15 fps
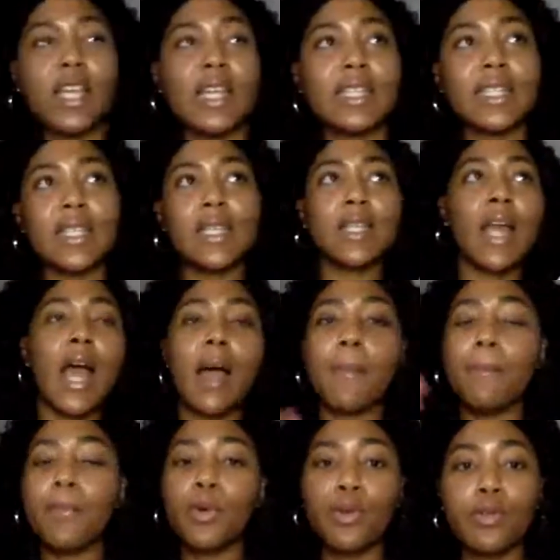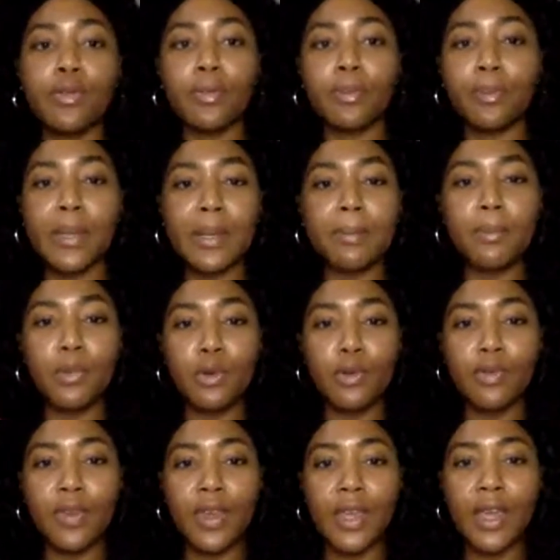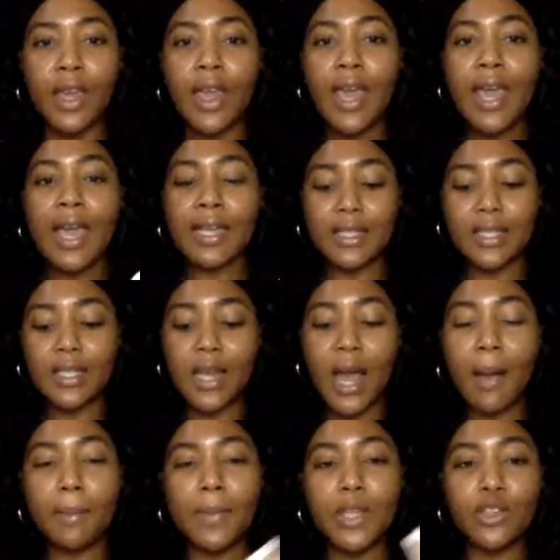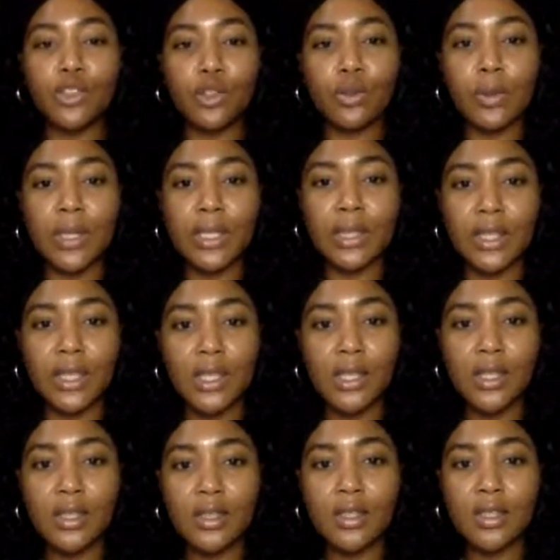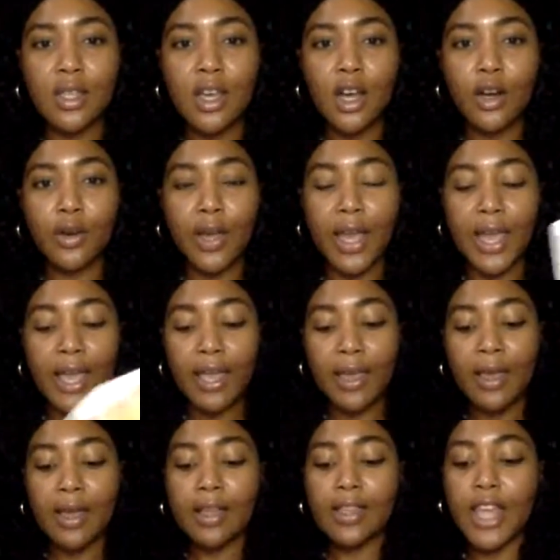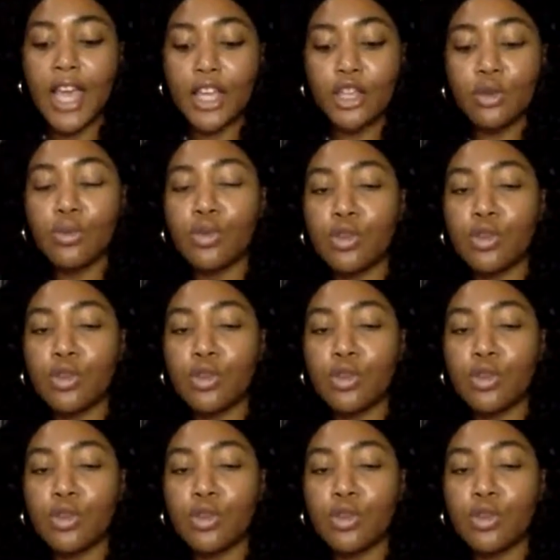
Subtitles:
and to not be moving and to not be doing things, okay, that you